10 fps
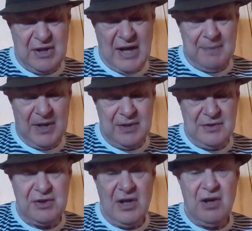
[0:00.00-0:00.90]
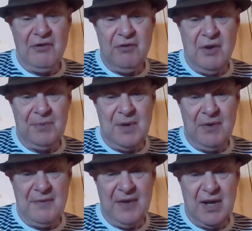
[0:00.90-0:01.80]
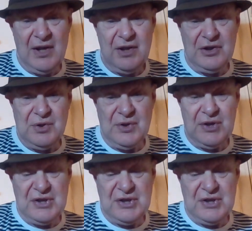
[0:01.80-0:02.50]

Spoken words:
inhabitants from the river to the